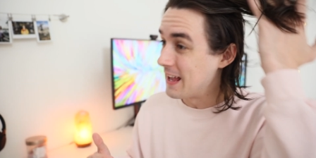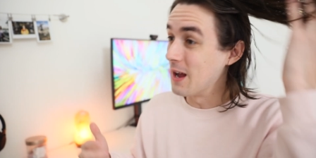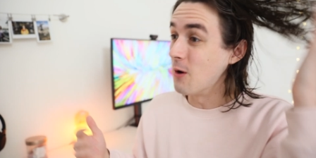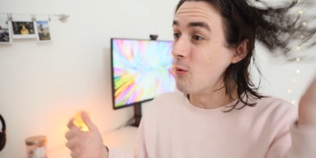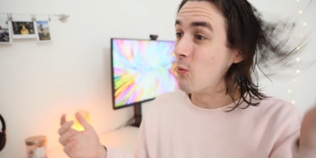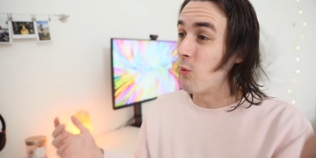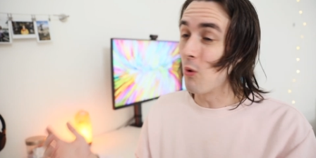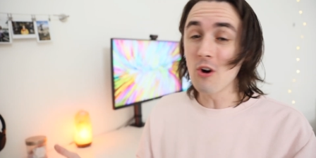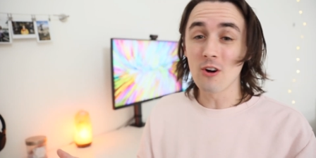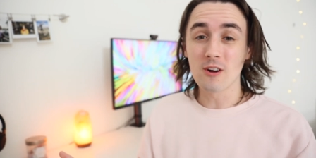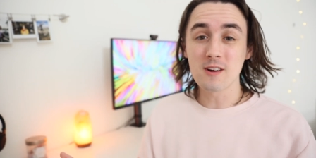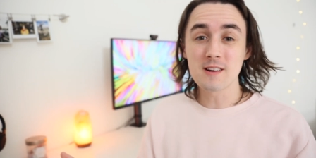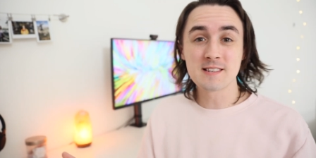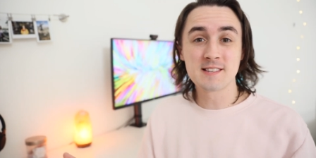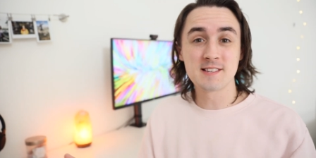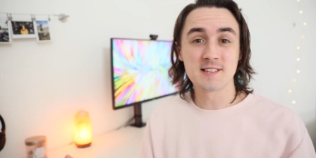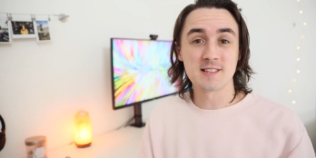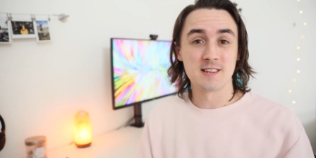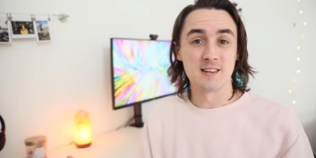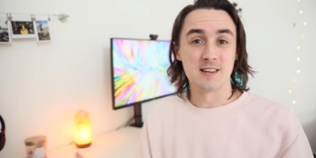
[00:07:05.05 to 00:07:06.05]
It
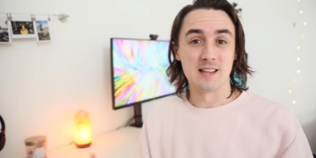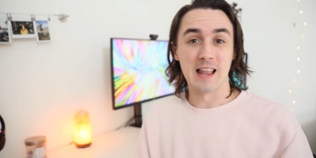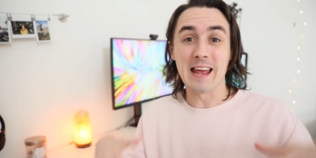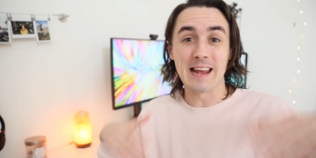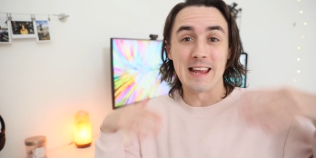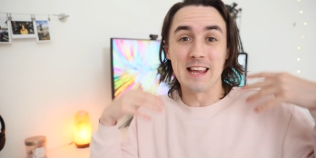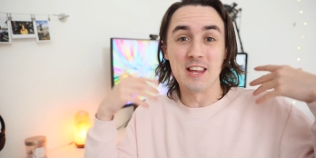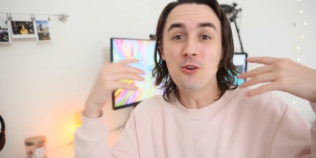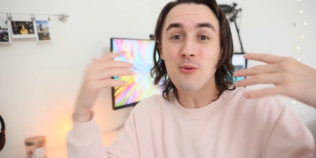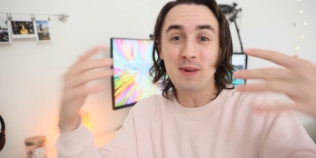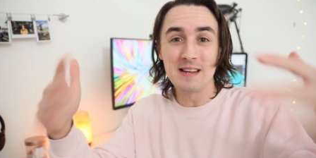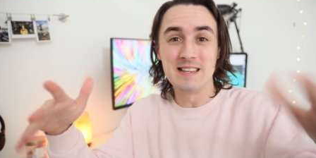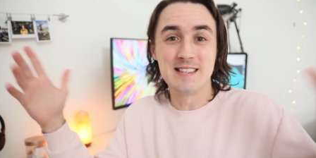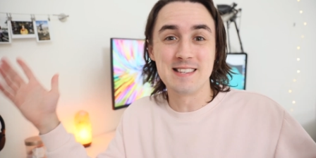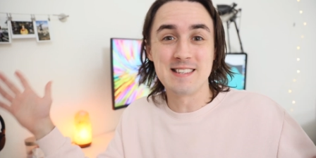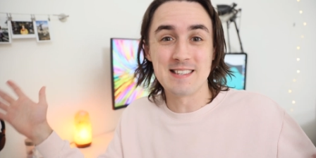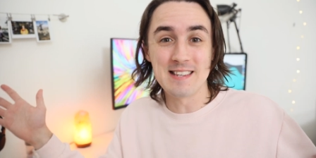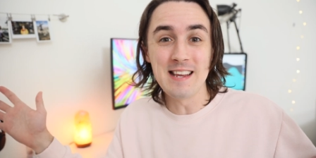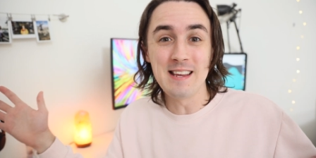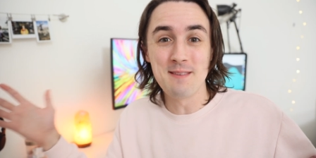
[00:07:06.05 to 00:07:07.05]
works, like you can
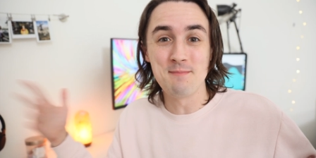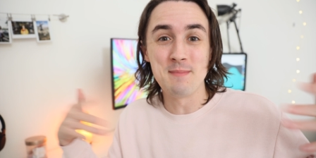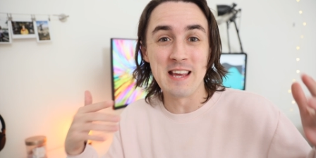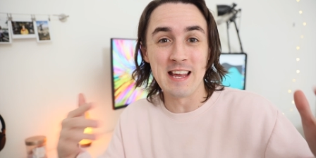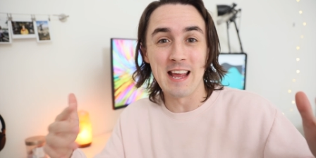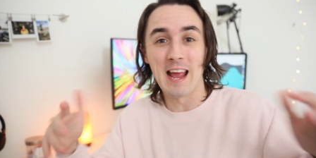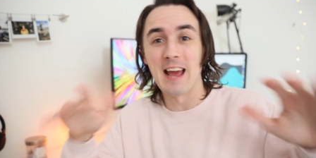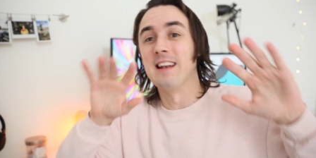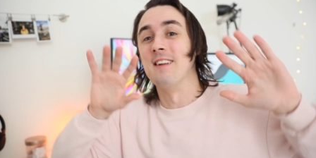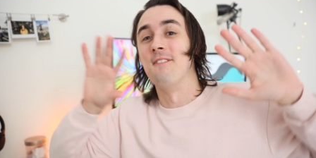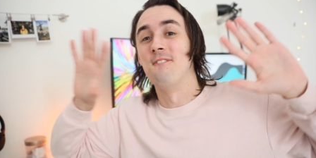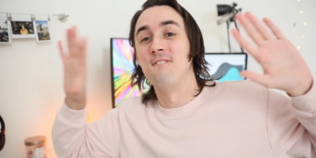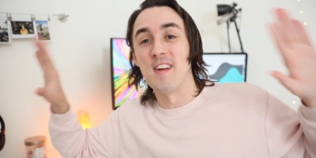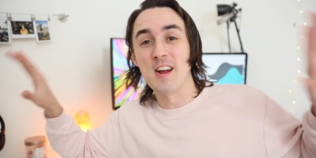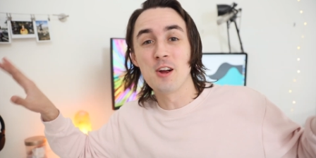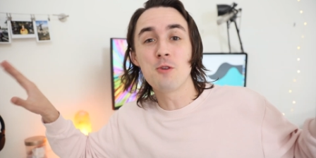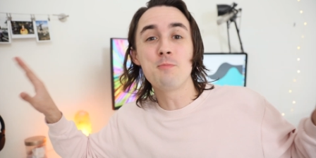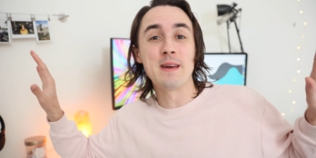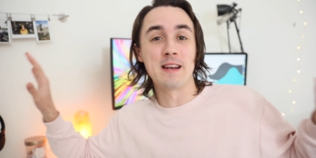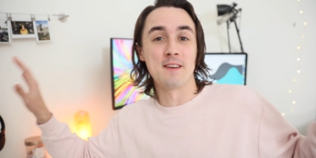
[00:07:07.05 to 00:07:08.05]
see me and a
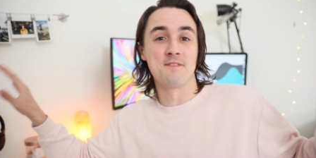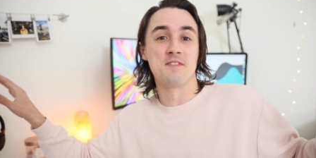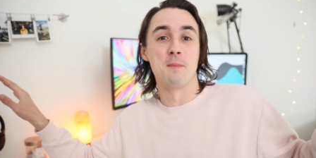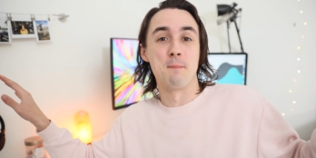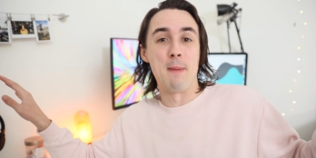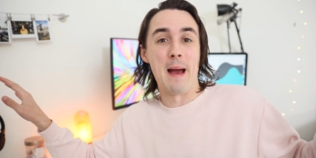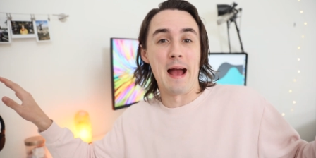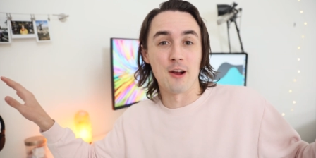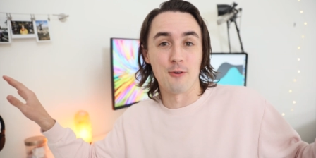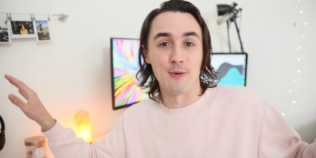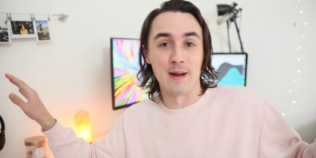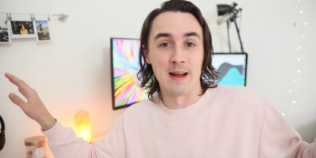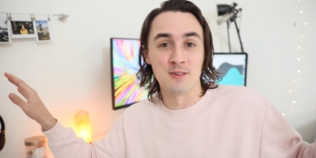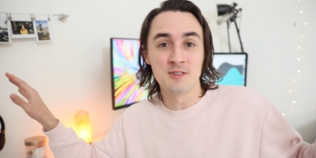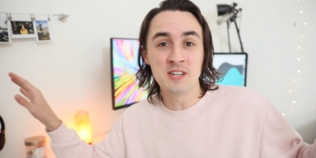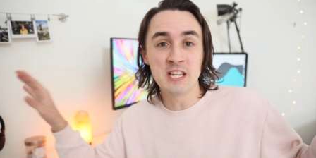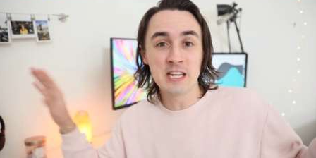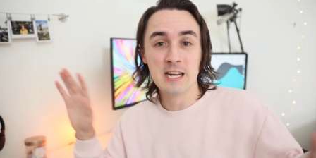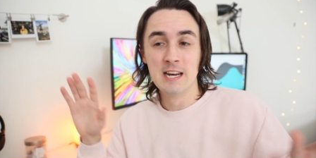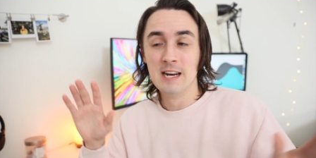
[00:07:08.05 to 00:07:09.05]
fair bit of the
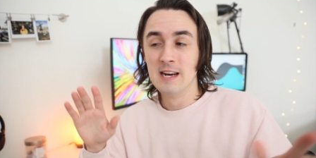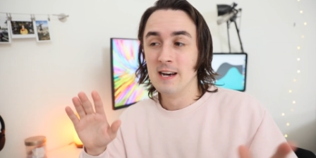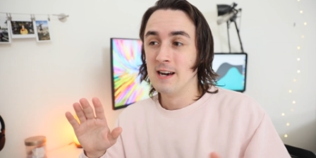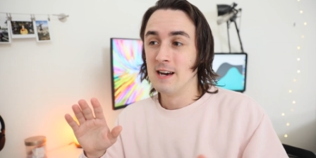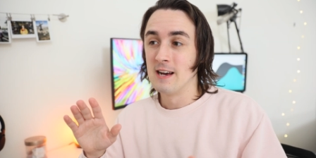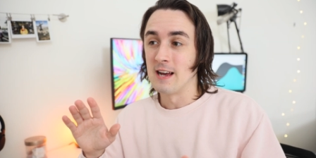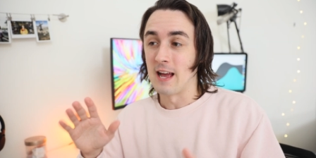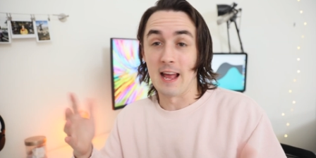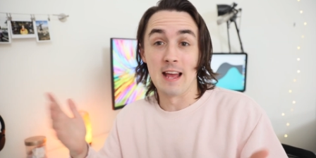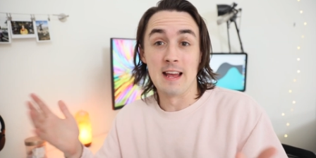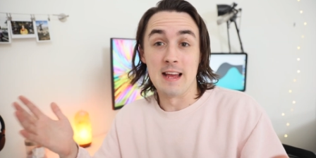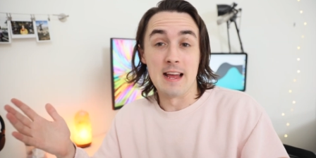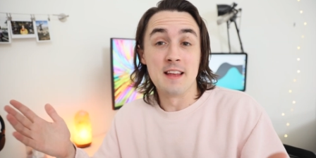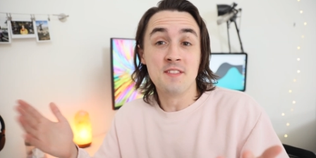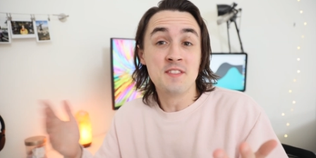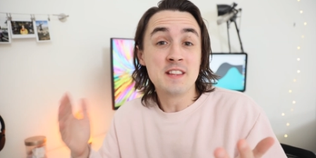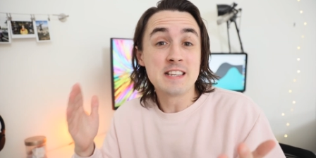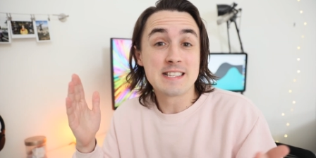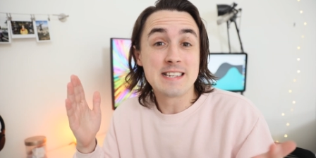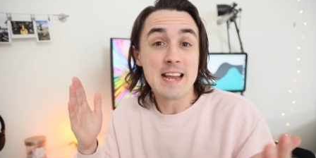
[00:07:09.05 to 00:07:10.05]
background,
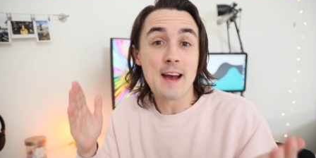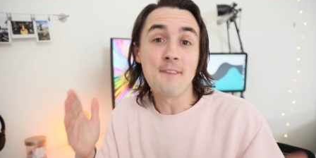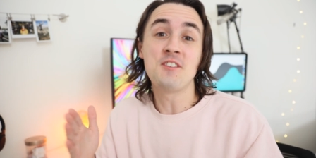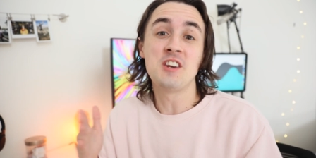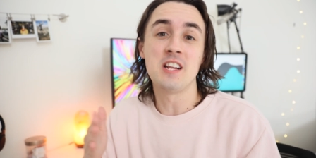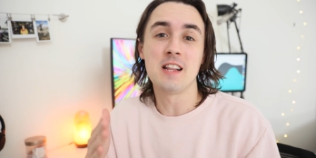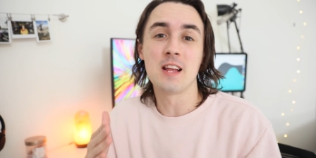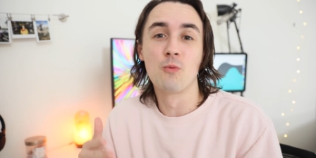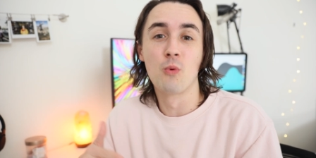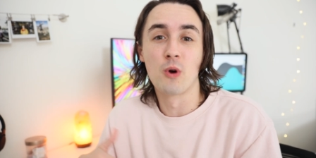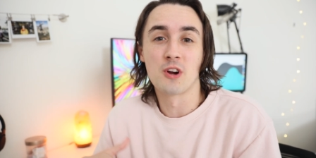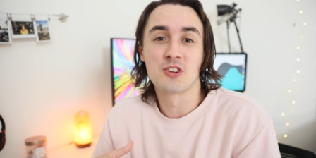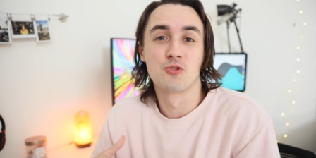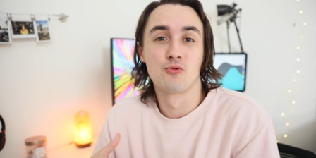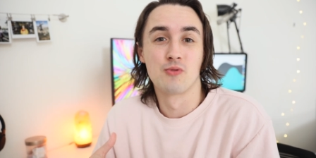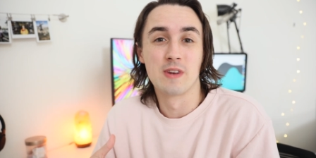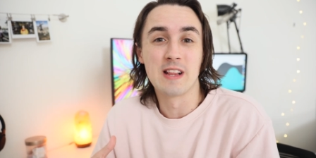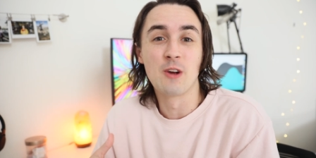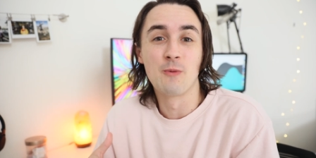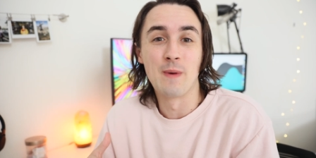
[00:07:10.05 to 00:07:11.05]
and this definitely works
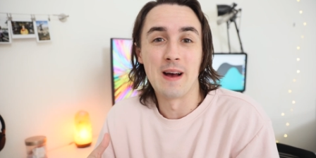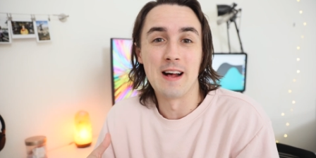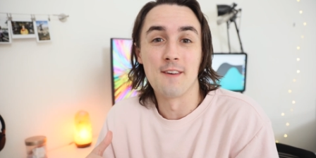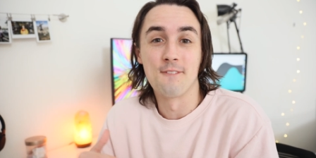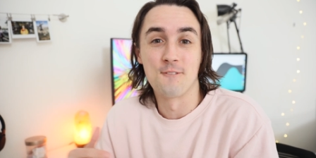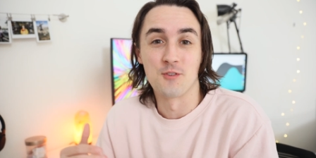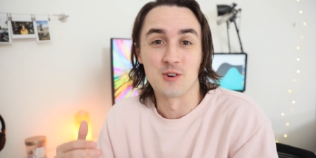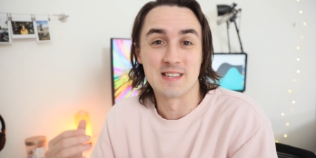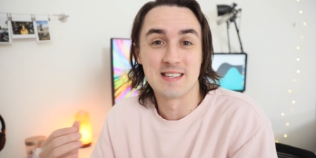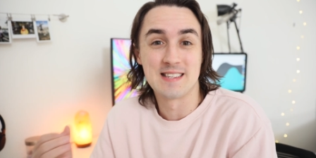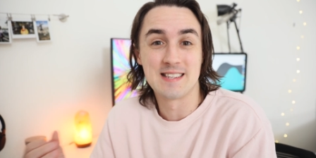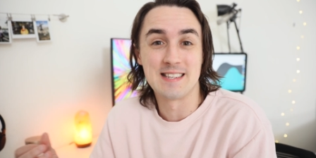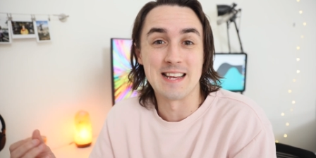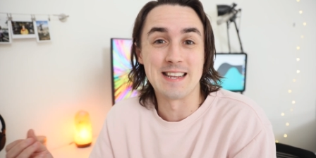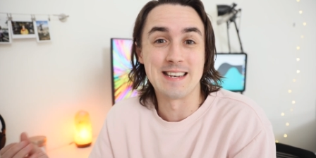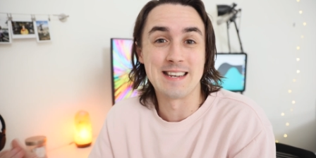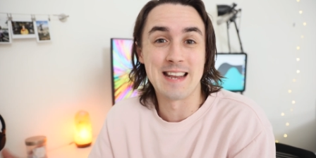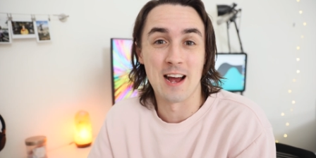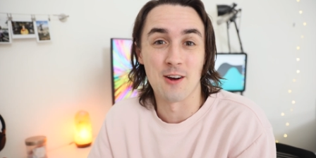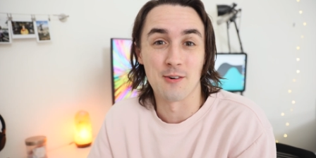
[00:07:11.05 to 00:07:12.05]
really well for
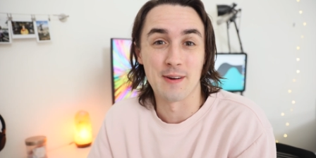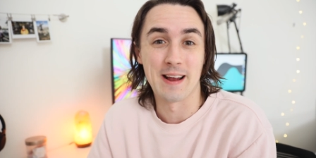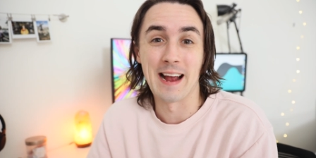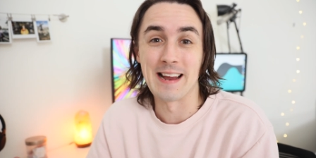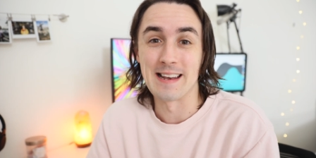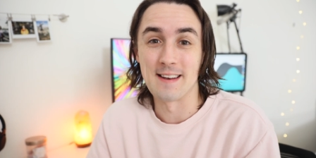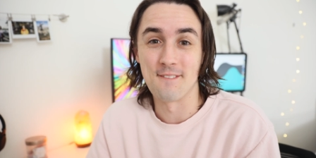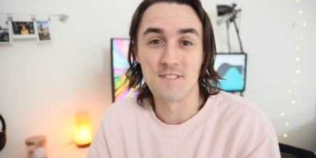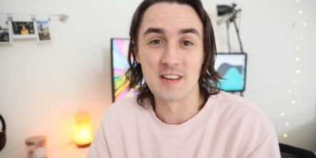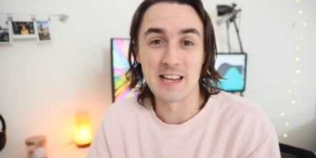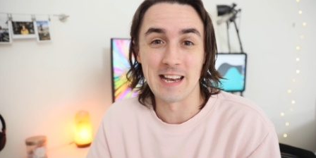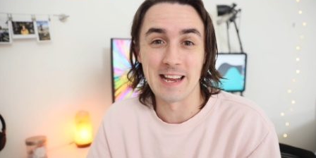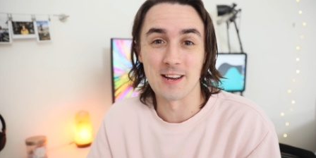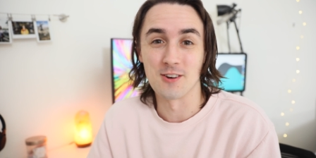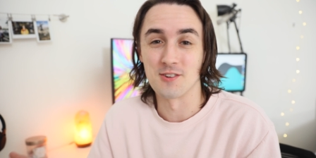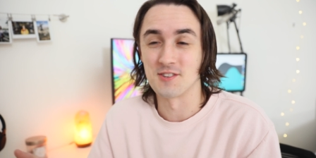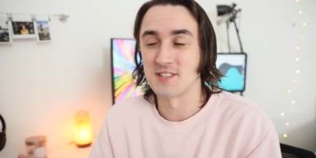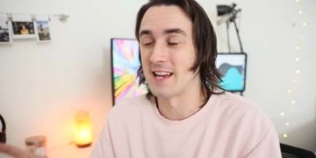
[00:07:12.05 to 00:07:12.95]
sit down kind of videos.